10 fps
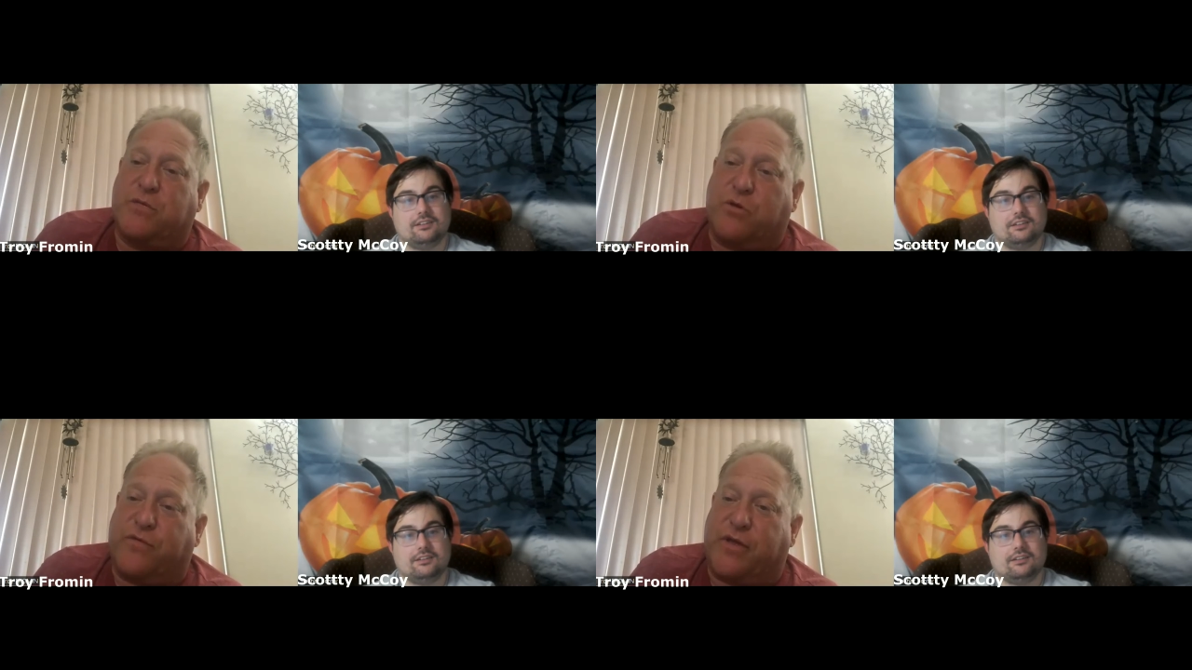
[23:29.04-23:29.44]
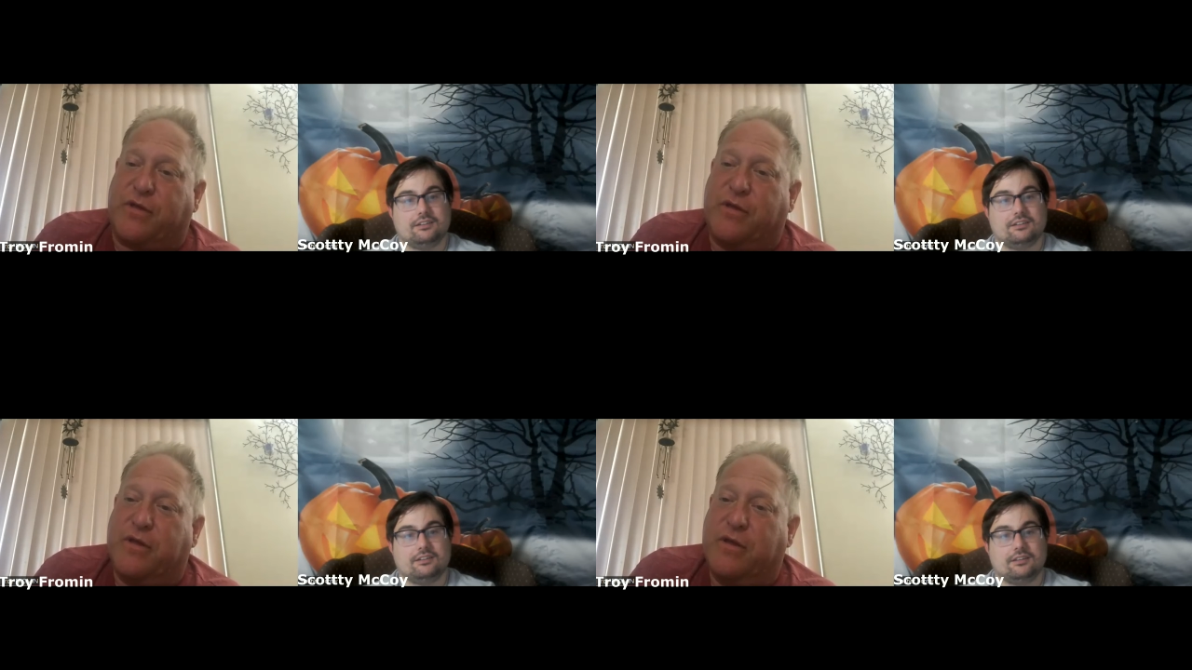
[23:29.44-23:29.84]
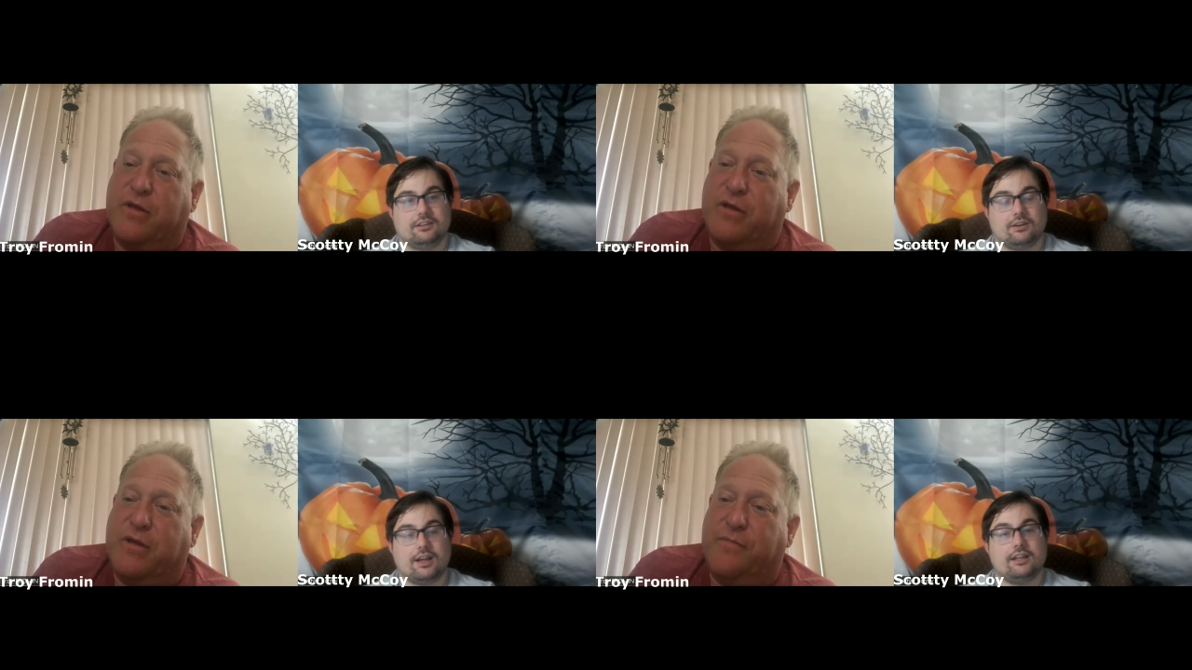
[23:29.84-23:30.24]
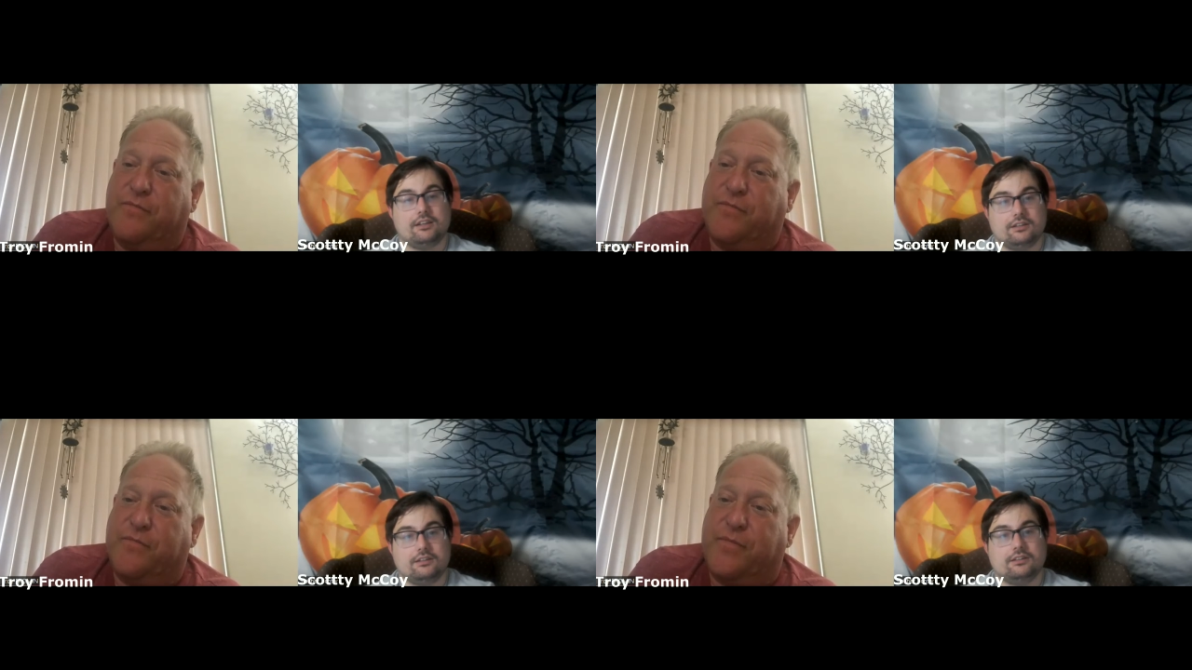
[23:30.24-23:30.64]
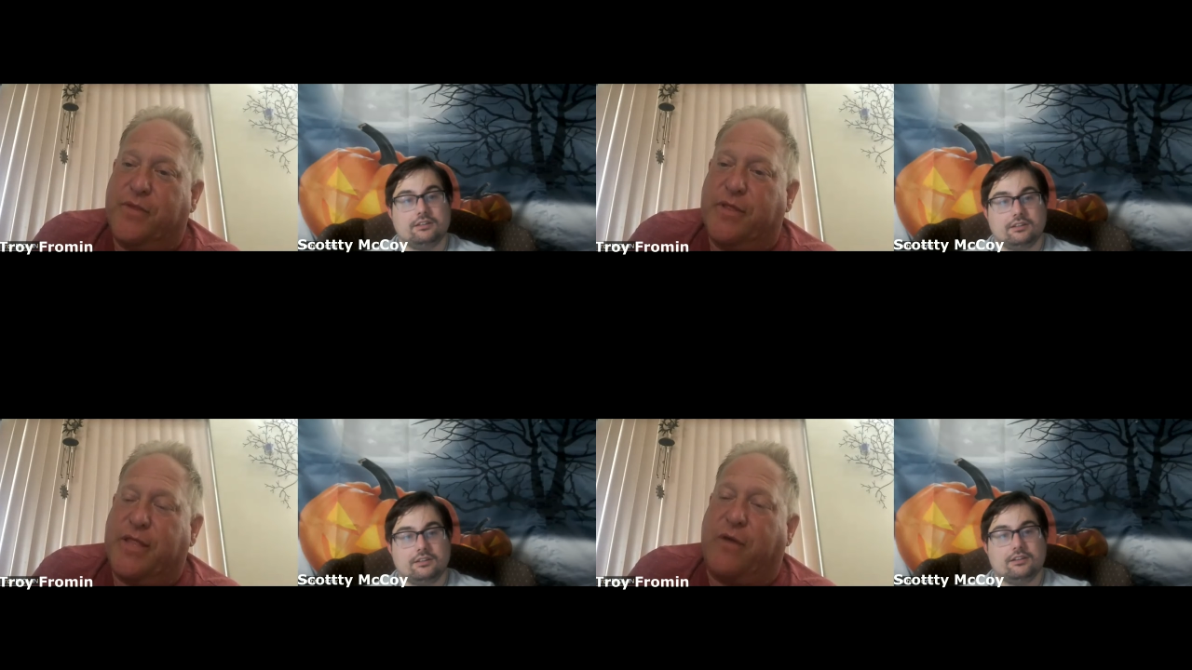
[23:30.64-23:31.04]
Speaker 1: kids movie. Okay.
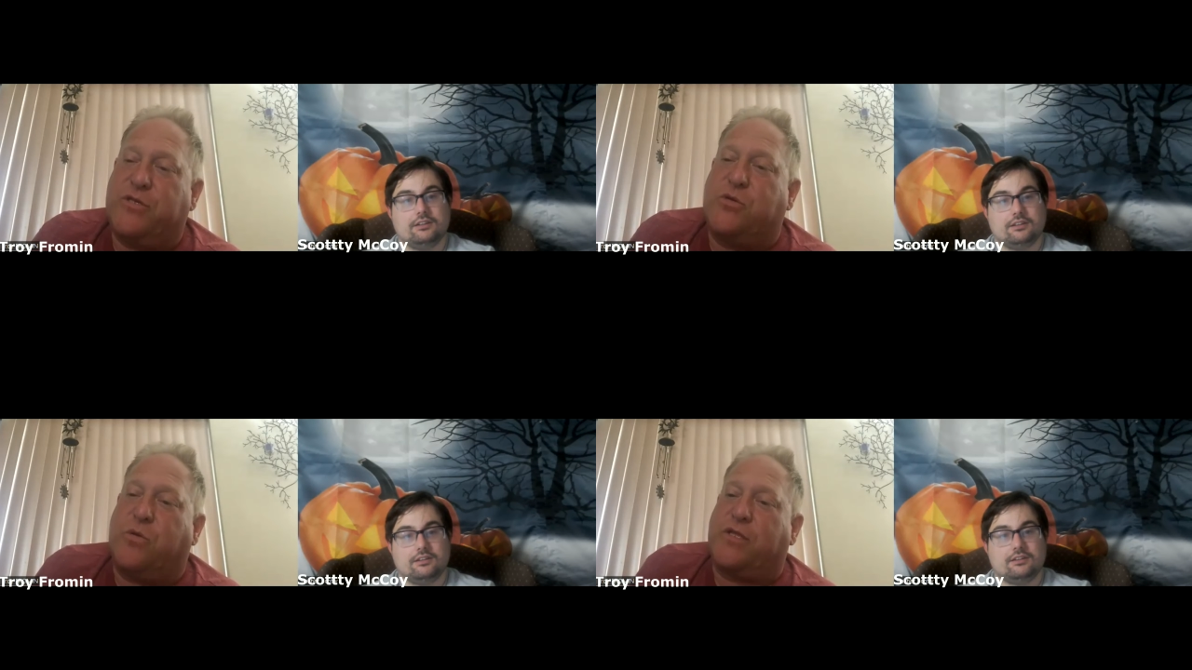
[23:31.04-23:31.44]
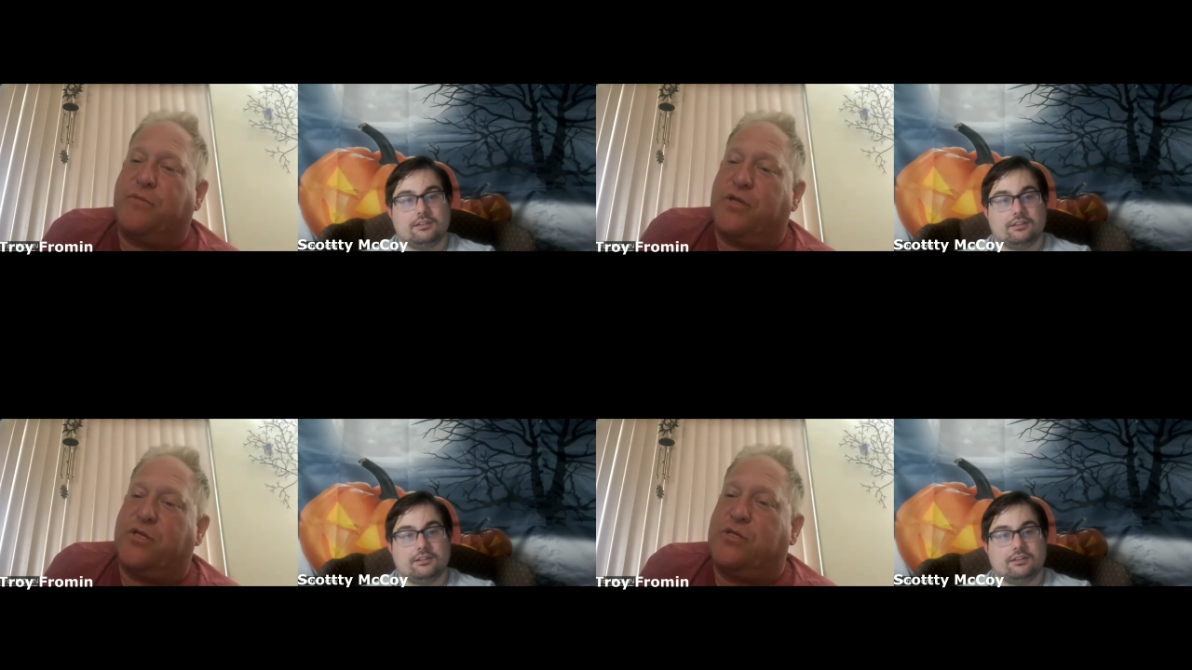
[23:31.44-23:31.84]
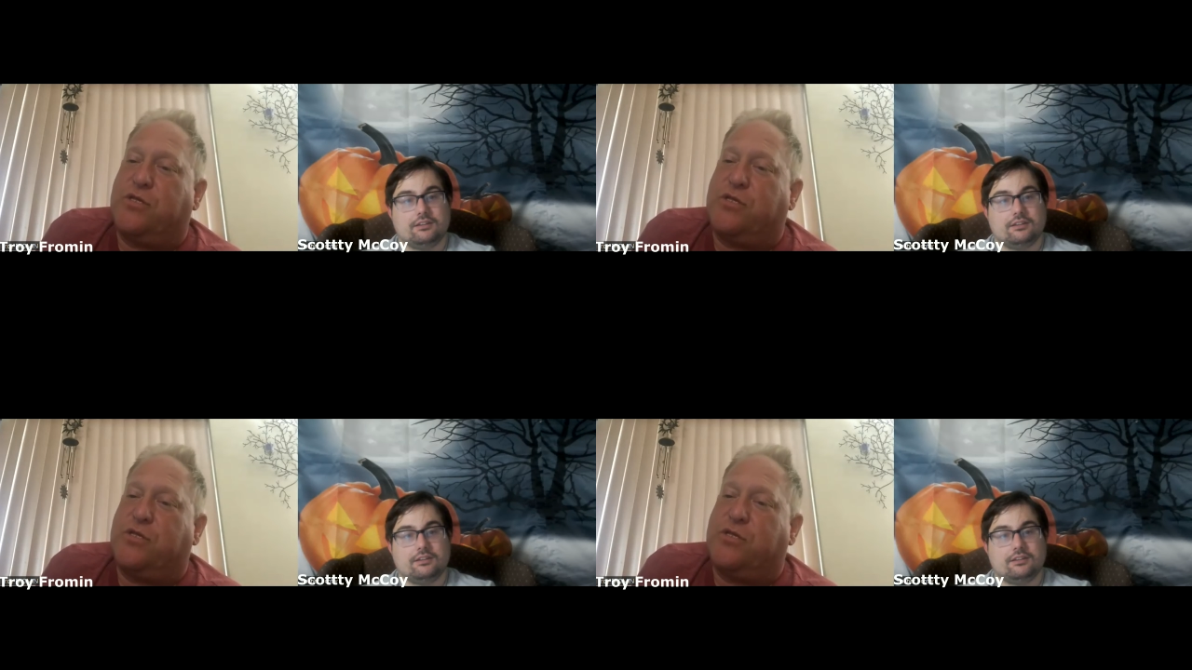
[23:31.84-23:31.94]
Now it's directed by